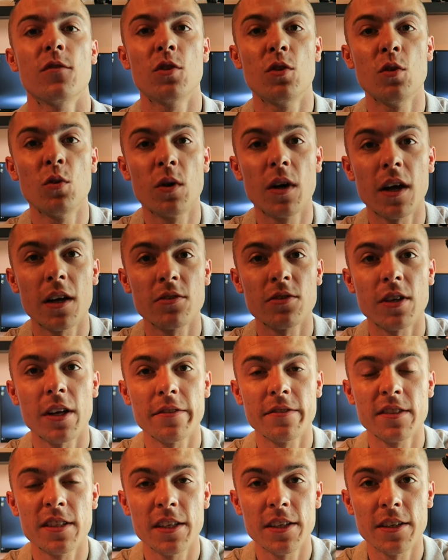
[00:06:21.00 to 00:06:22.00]
two hard
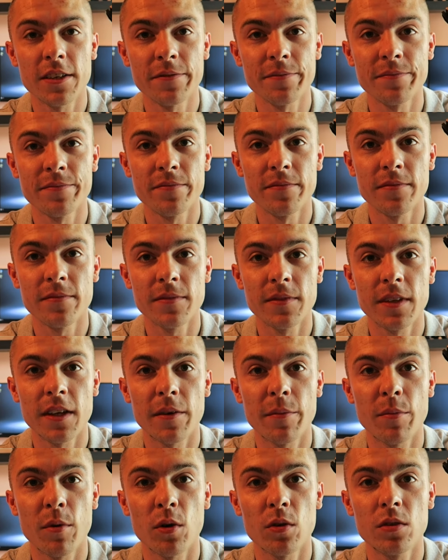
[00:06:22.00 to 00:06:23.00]
drives here.
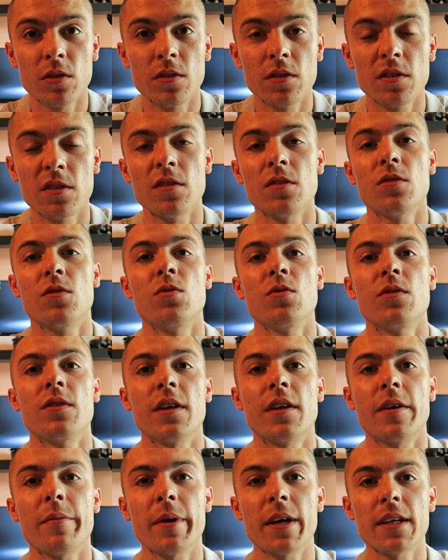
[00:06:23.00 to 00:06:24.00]
They're both 2
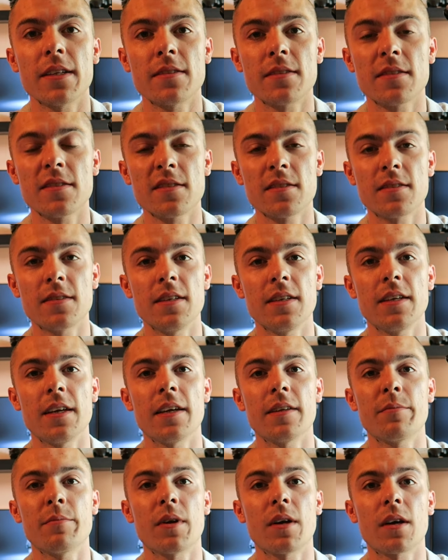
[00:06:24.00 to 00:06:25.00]
terabytes,
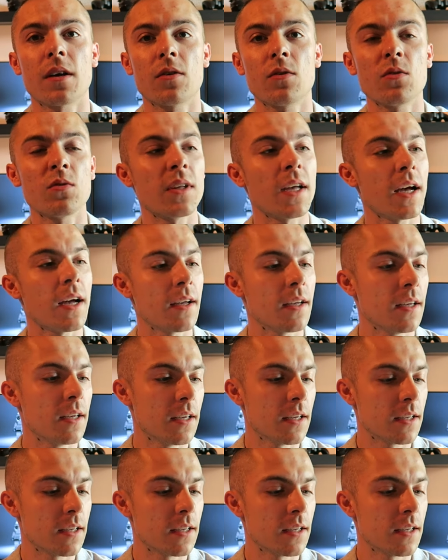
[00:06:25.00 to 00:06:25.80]
Seagate Barracuda,